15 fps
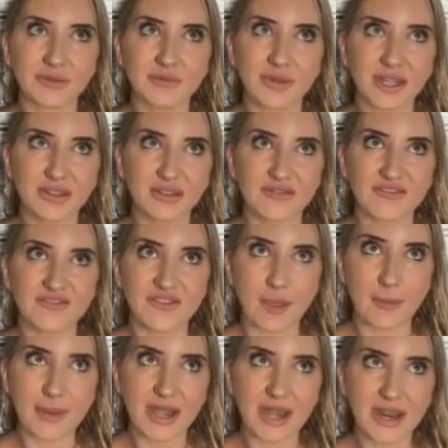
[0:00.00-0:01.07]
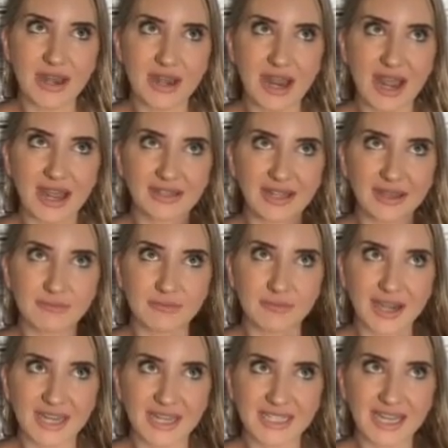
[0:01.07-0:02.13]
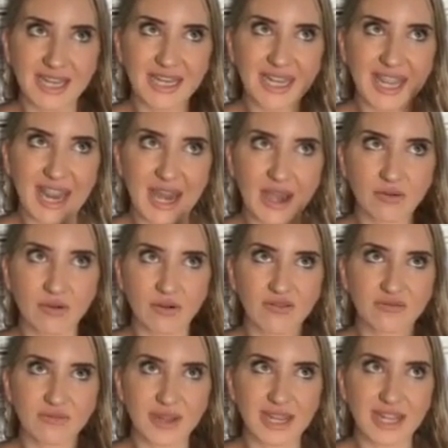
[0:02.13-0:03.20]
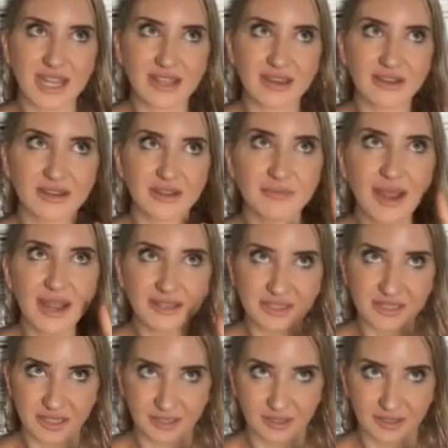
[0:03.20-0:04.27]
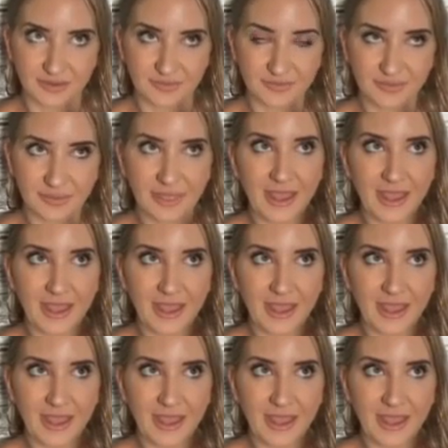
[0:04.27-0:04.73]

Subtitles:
to be in the feminine and let money take care of me in the masculine.